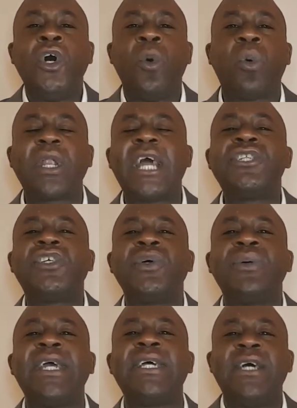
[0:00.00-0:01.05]
what I do
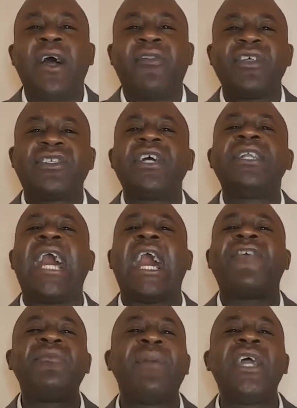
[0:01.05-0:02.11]
is there's certain
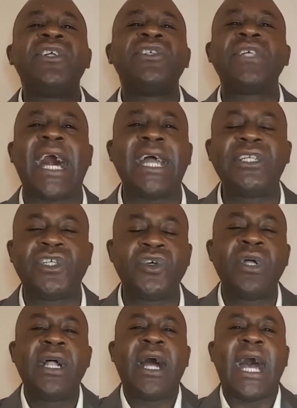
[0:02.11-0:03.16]
affirmations I
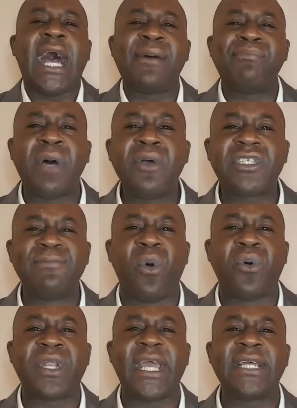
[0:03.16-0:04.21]
do most
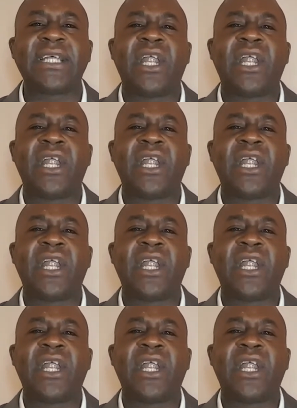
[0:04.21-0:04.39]
mornings.